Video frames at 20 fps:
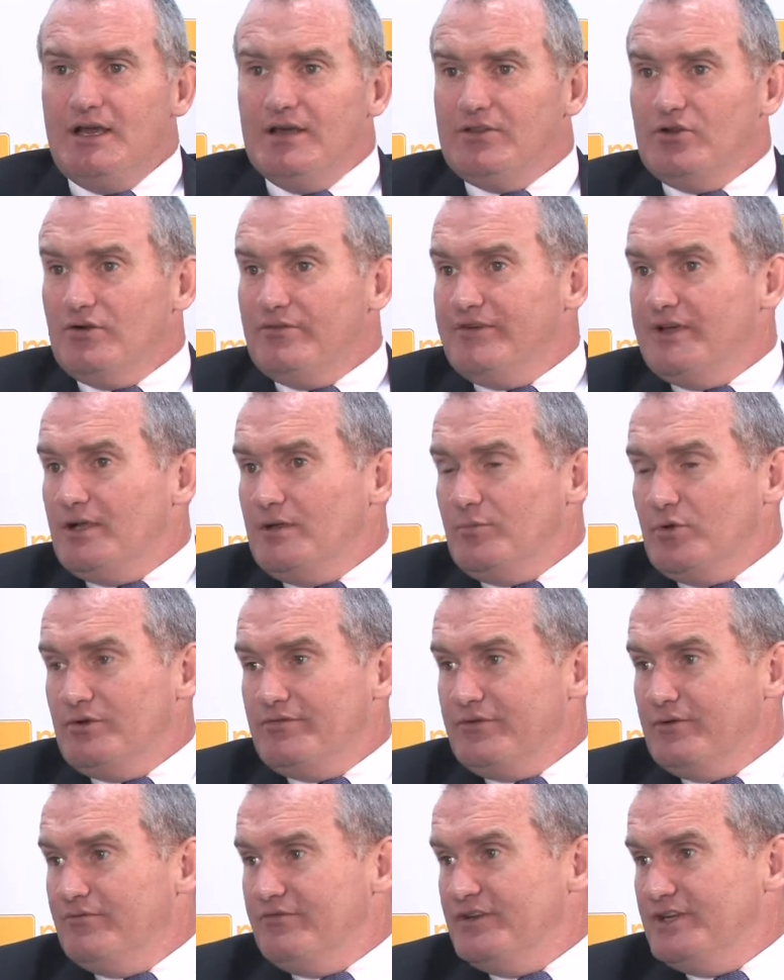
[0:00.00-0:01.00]
They're
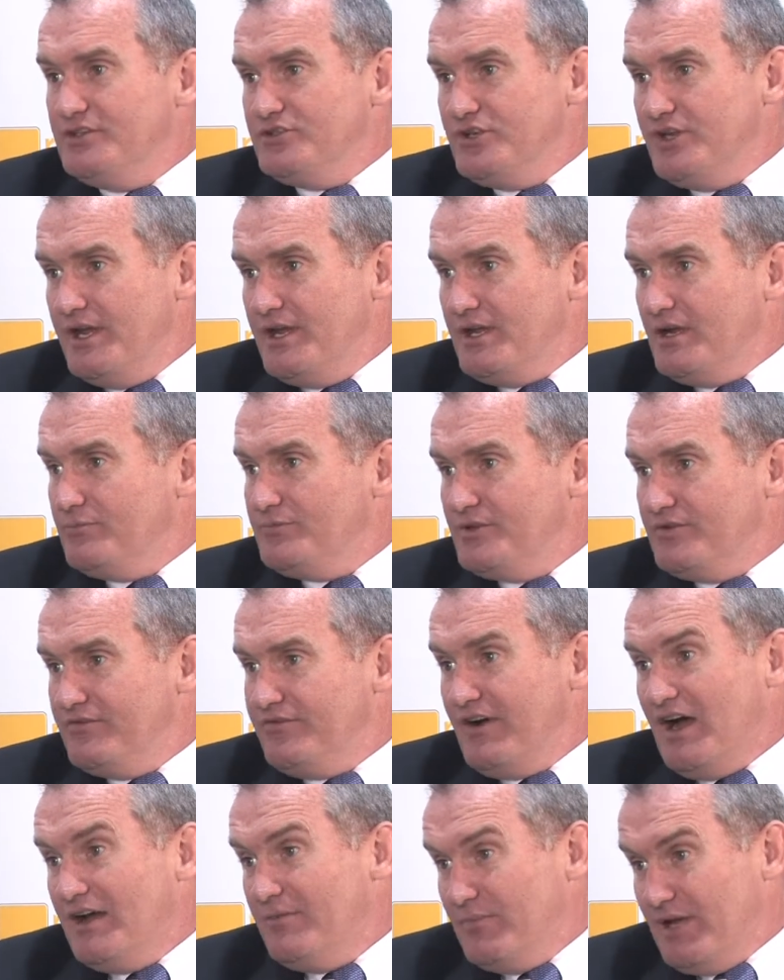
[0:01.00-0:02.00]
available from VGA up to
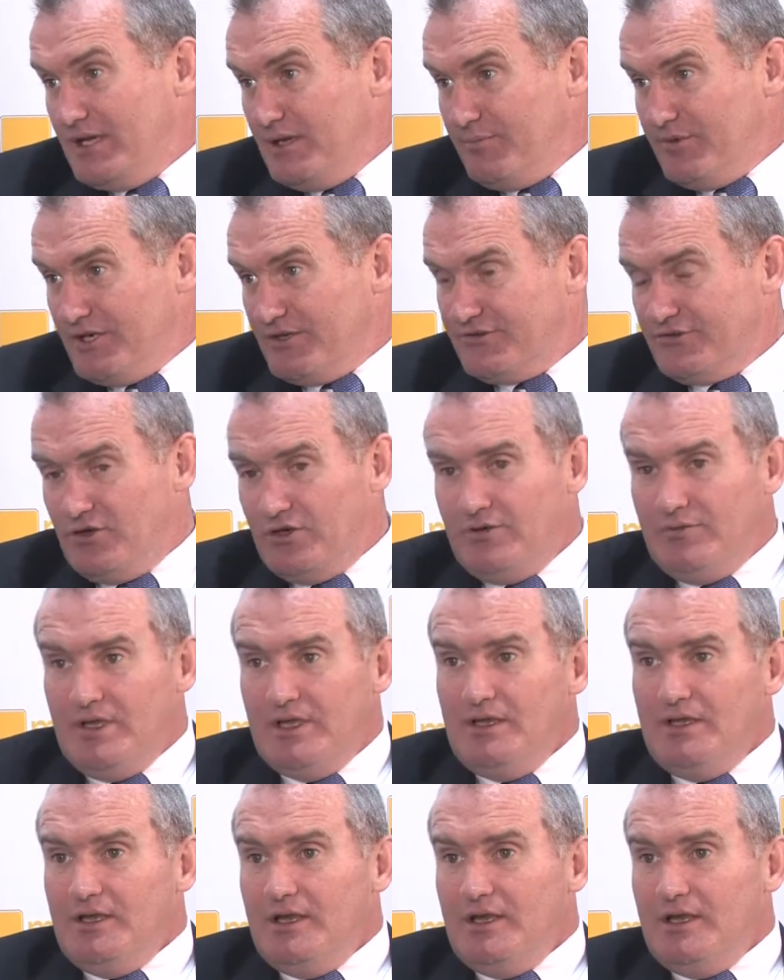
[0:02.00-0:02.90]
5 megapixel.